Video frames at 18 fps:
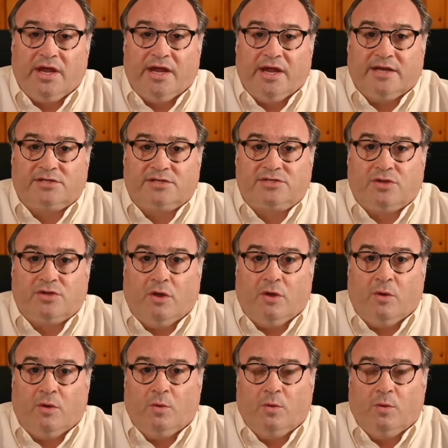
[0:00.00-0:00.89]
And
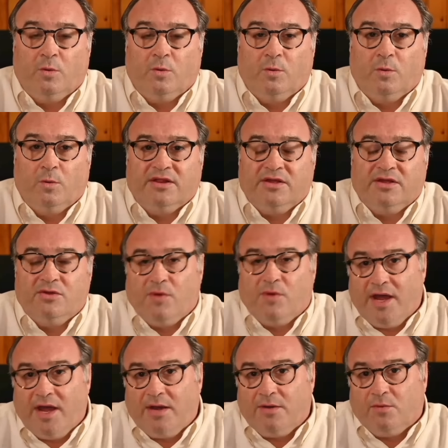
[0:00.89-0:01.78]
so the
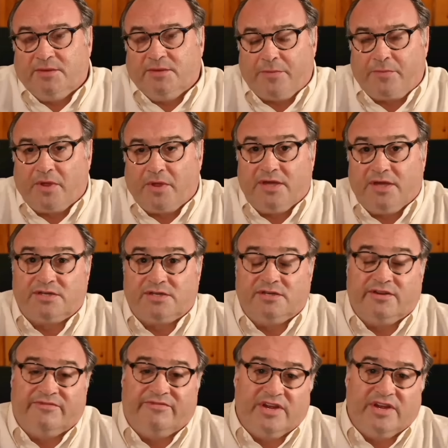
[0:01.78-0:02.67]
UN, the
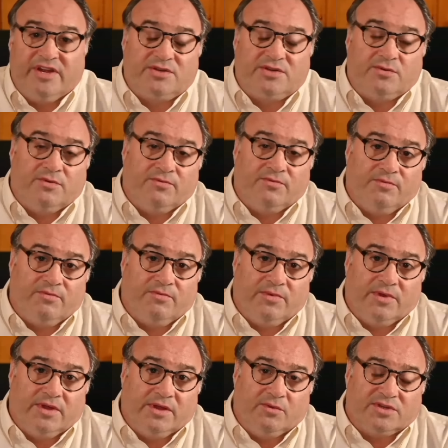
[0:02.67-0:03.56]
population division,
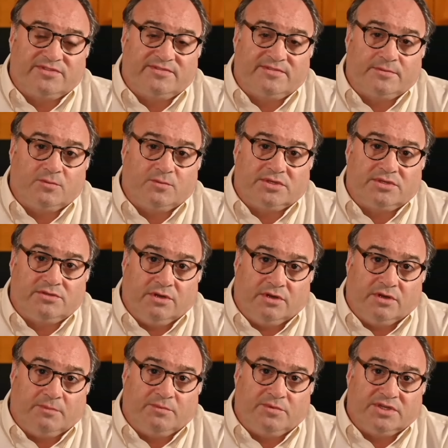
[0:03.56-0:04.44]
really was, was
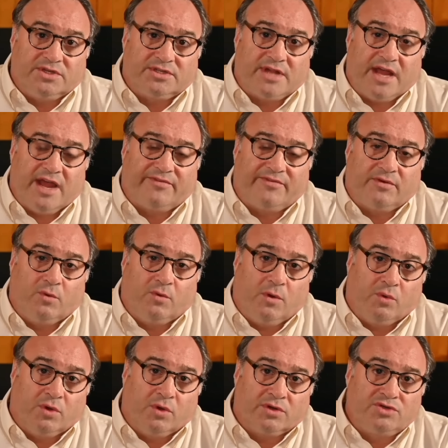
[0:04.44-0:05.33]
stood up just after
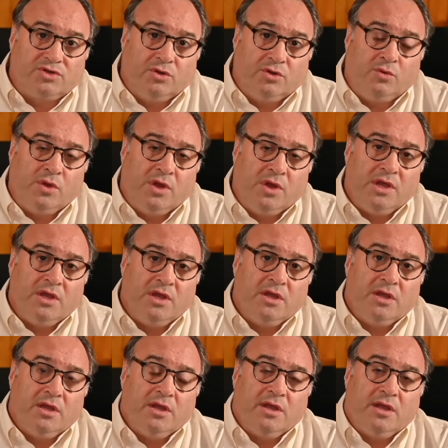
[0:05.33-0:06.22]
World War II.
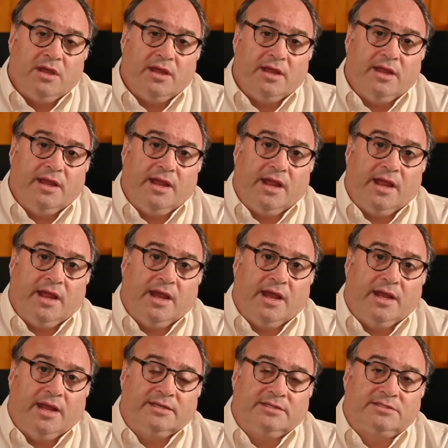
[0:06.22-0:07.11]

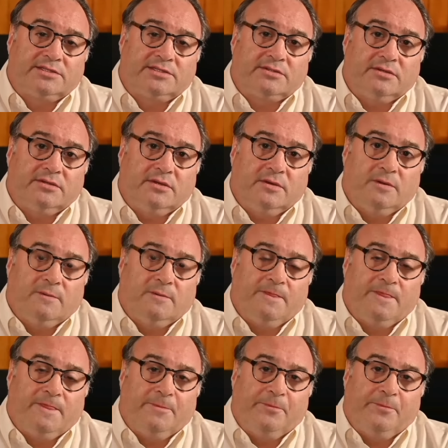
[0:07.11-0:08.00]
And
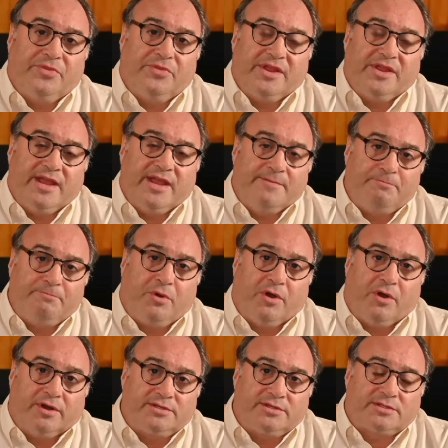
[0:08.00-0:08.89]
the
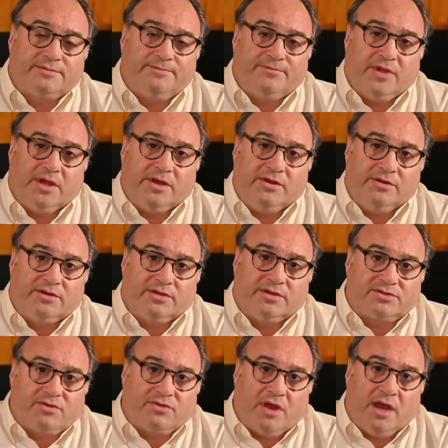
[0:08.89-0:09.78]
inputs that you
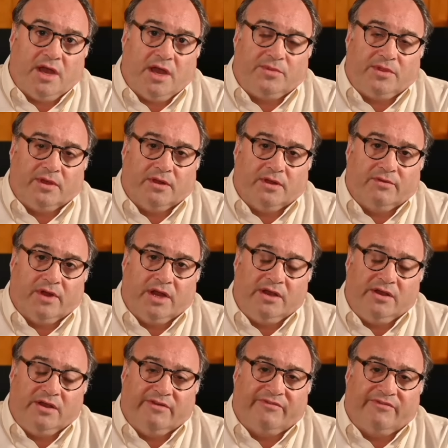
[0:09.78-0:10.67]
described there,
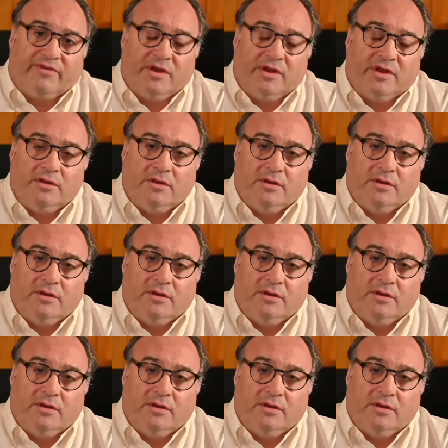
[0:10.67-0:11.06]
right? You have